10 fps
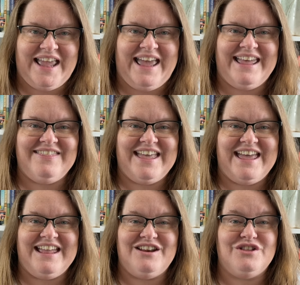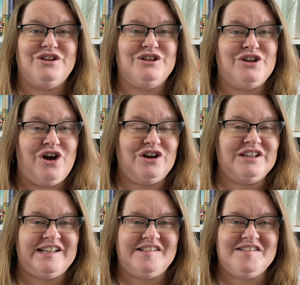and then the long
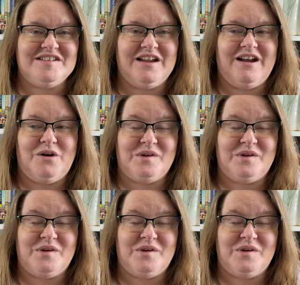list uh,